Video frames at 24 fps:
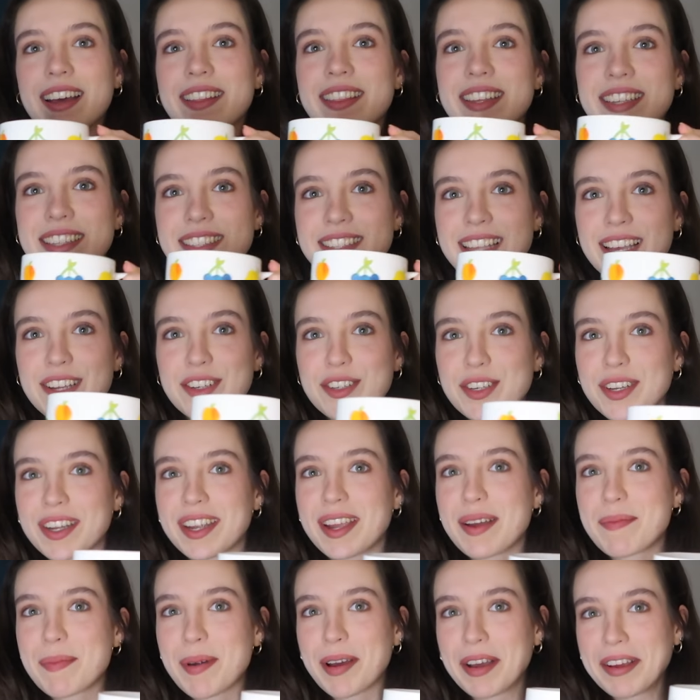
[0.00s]
This is
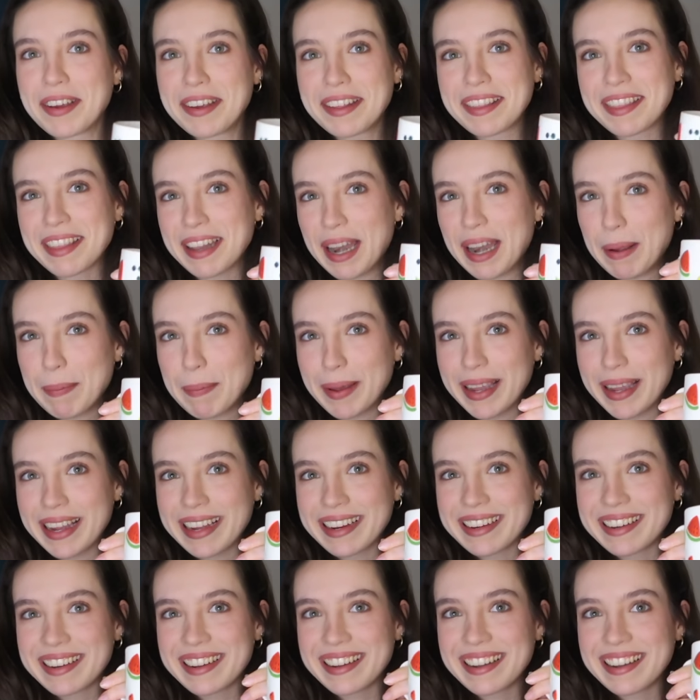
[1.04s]
actually a mug that I
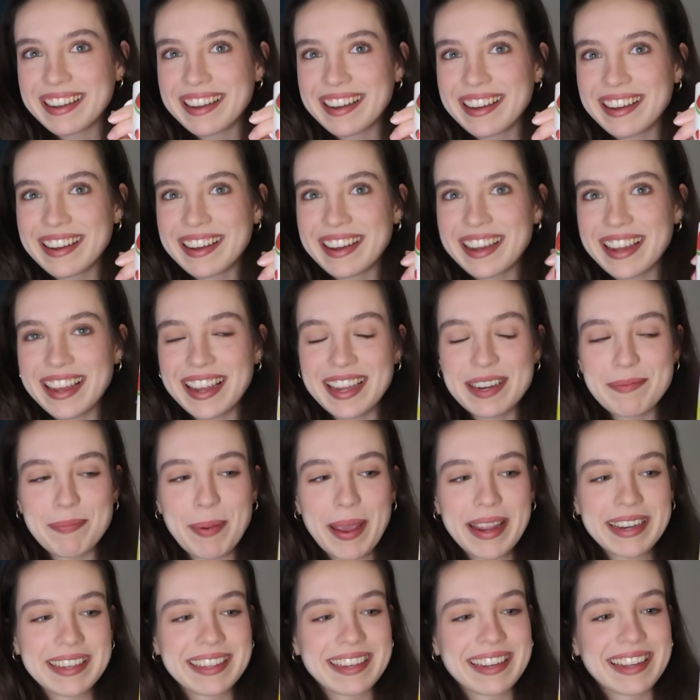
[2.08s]
made. I hand
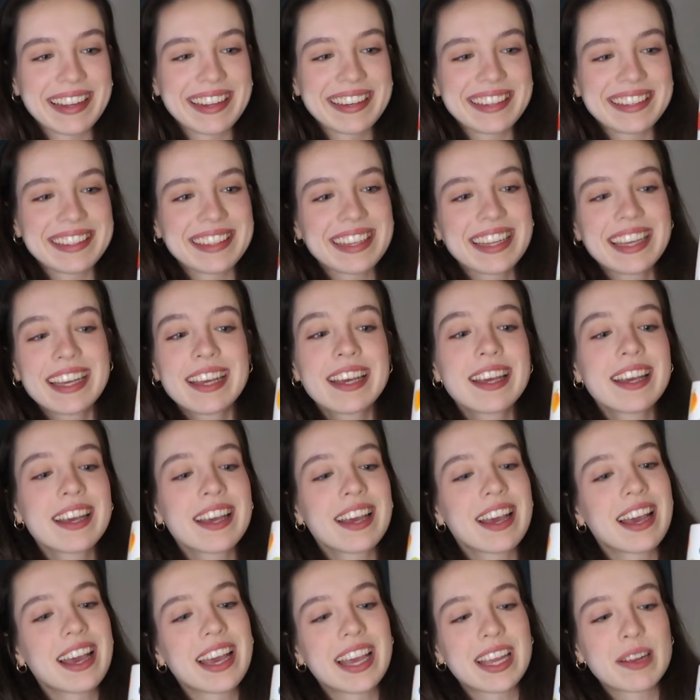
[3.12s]
painted it
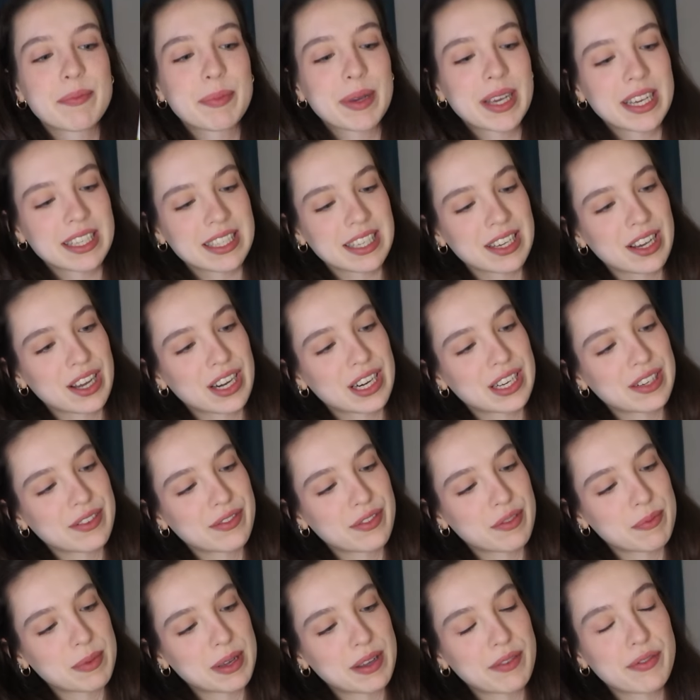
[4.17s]
and my cousin got it
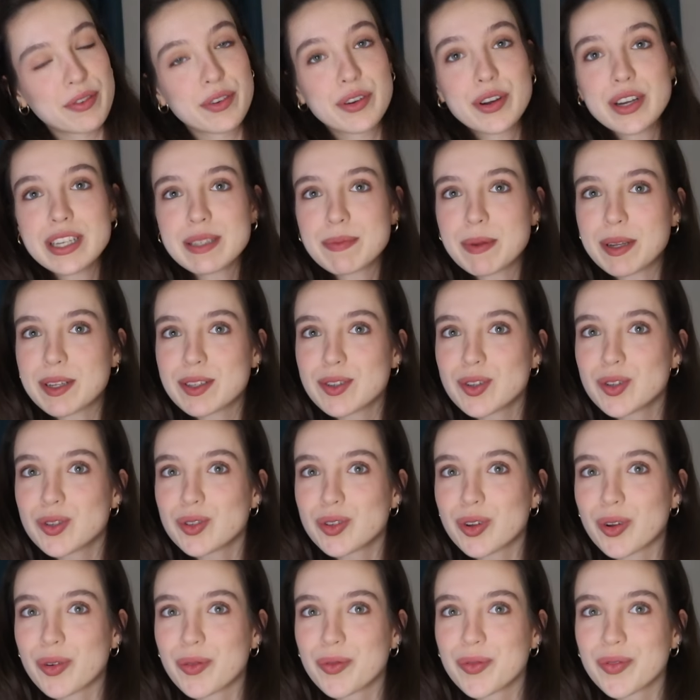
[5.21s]
for me for Christmas,
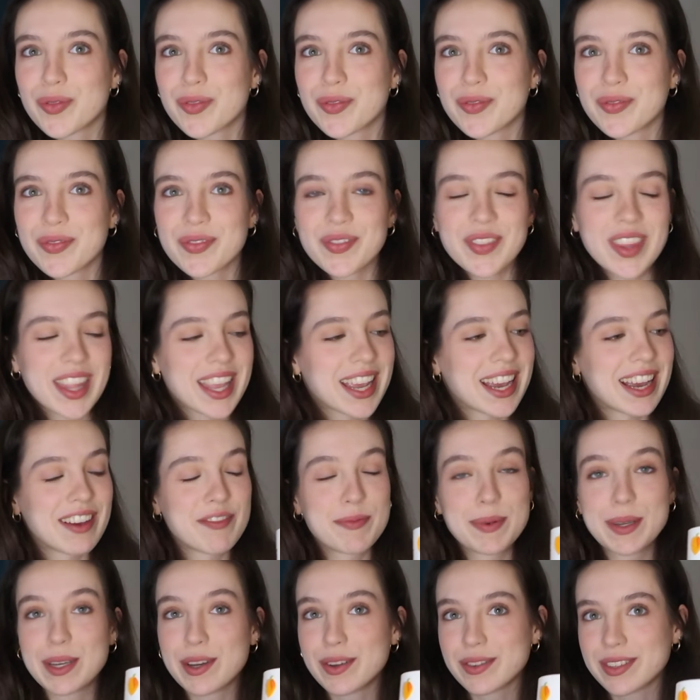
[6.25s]
so I've
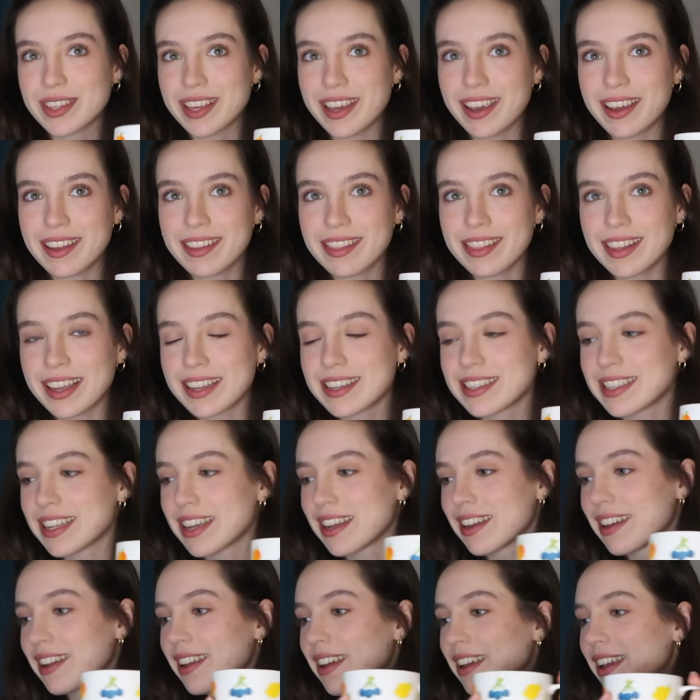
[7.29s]
been using it in
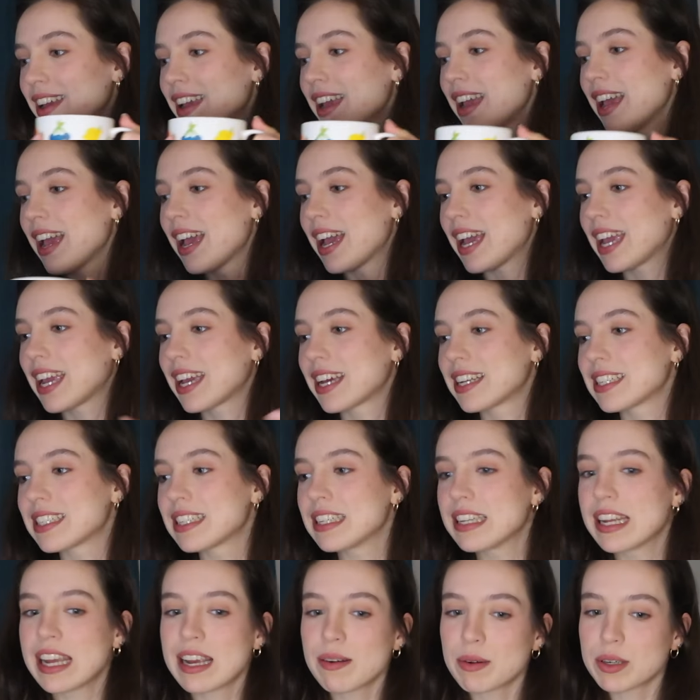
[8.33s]
London. And
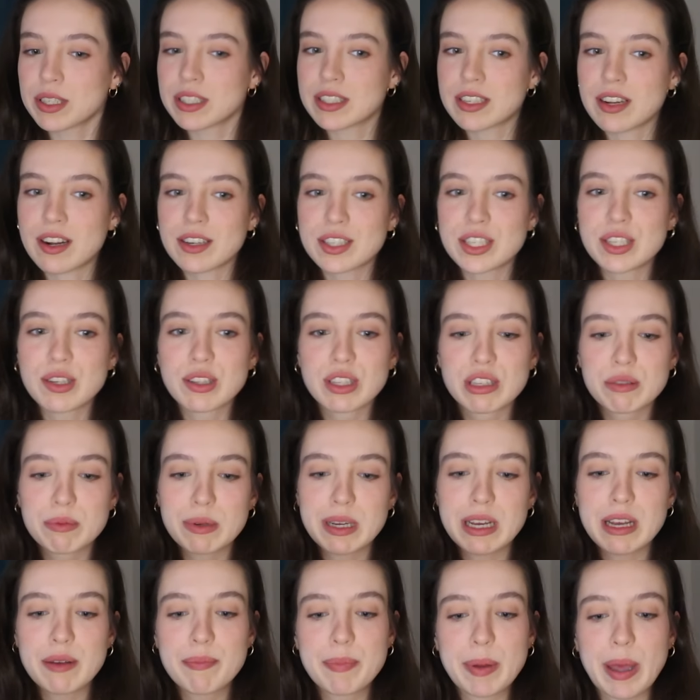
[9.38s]
today I wanted to talk to you a little
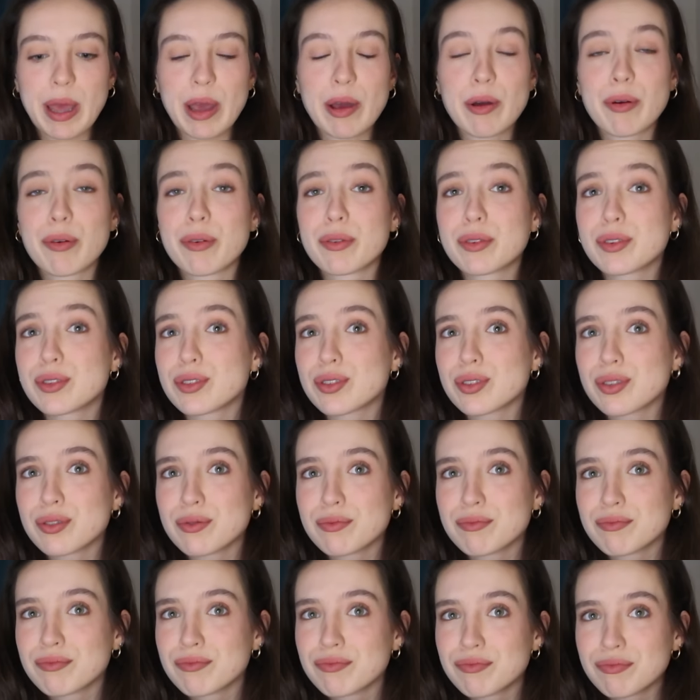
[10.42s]
bit about
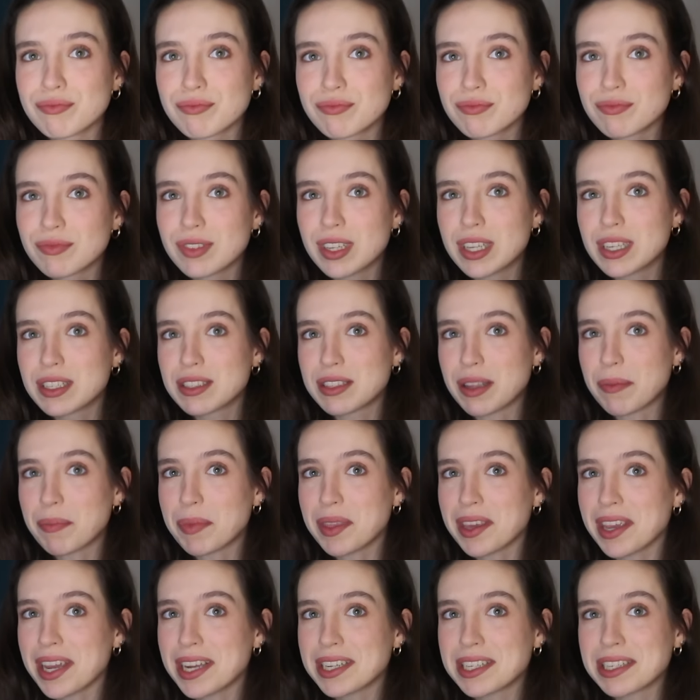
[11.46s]

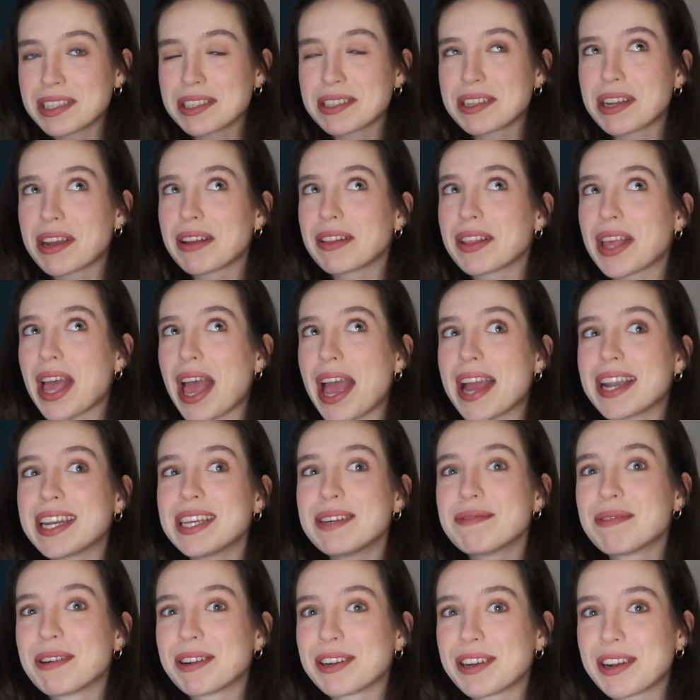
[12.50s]
something I didn't tell
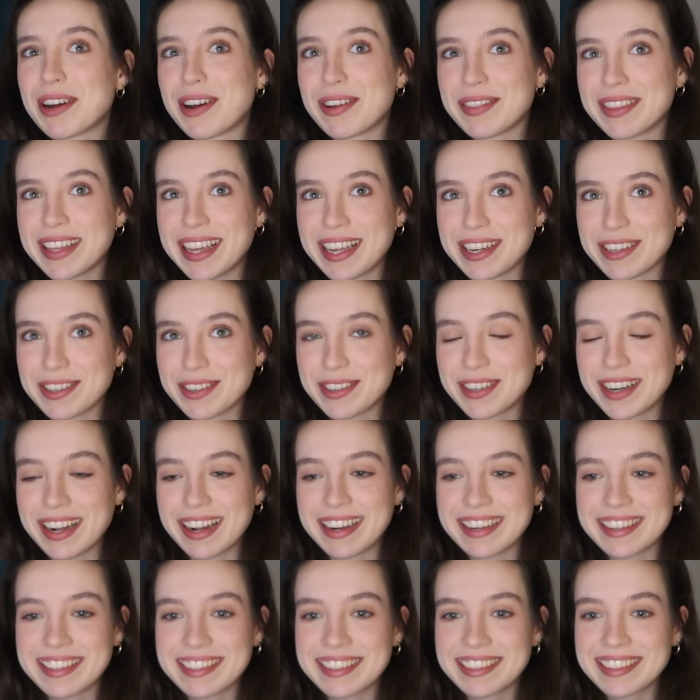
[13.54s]
anyone on the
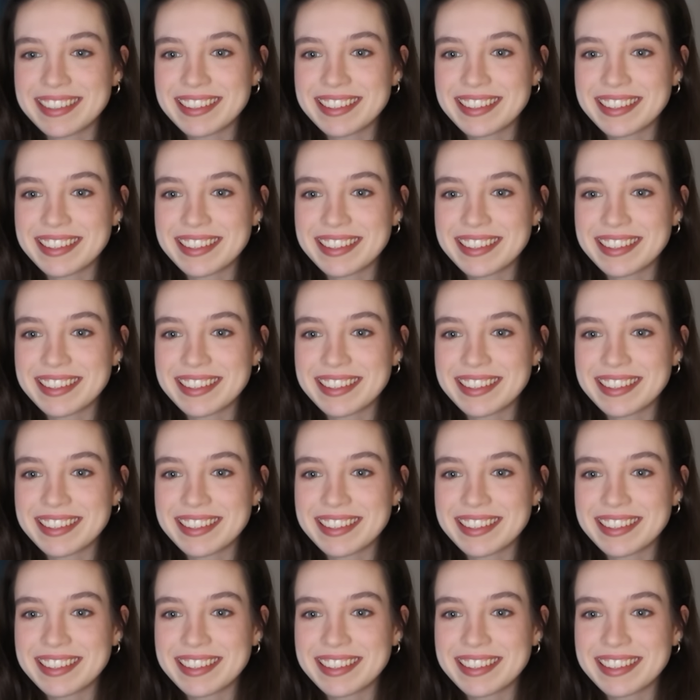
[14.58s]
internet